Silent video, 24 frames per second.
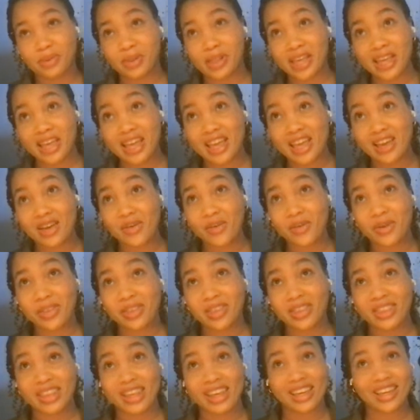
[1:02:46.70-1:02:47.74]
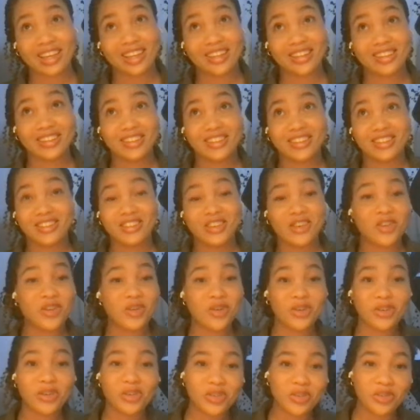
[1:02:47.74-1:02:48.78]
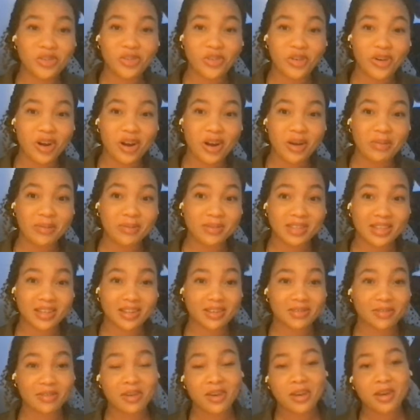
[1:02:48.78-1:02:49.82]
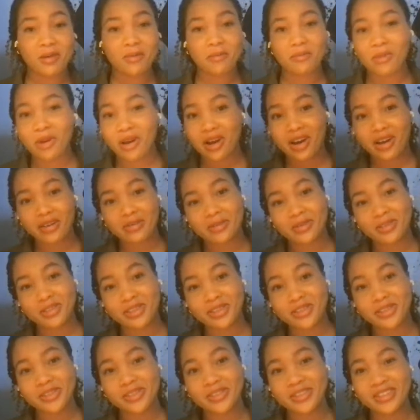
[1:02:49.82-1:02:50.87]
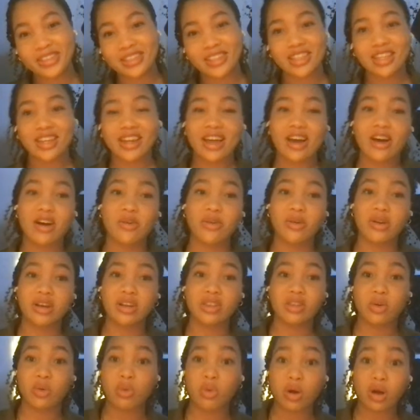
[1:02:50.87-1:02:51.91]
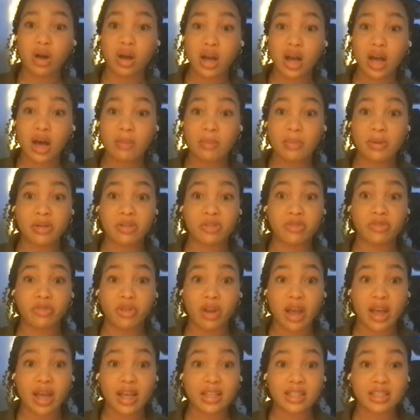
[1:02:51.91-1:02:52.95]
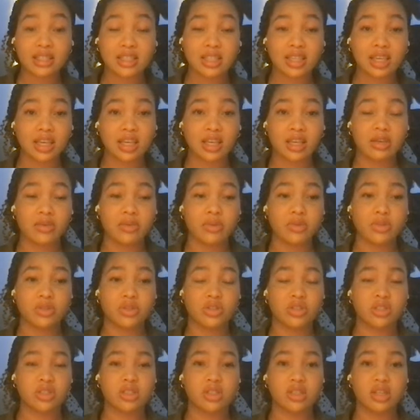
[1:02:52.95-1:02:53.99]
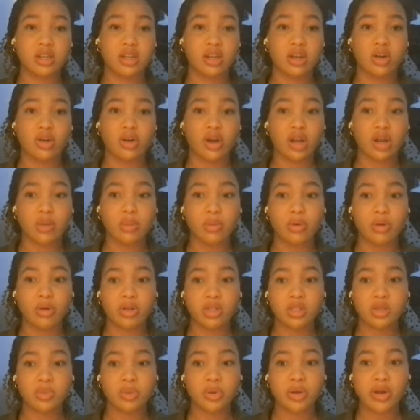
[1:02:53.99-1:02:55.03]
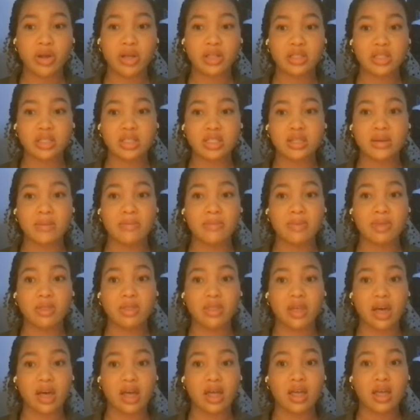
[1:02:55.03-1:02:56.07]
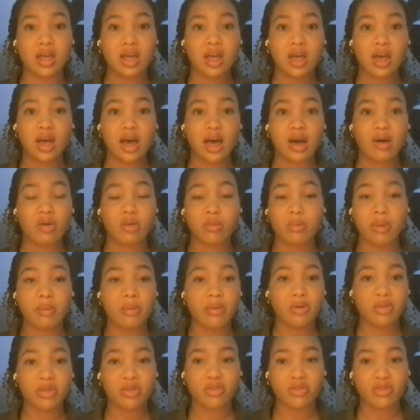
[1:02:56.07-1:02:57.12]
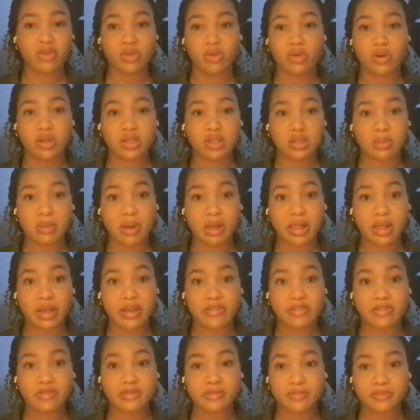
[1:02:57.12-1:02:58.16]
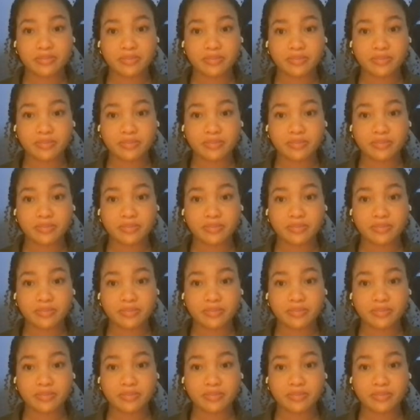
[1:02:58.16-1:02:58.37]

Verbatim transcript: playing with like no uniforms and broke up shoes to now we're in the World Cup in France. Like it was just an incredible experience and something that I'll remember th- for the rest of my life.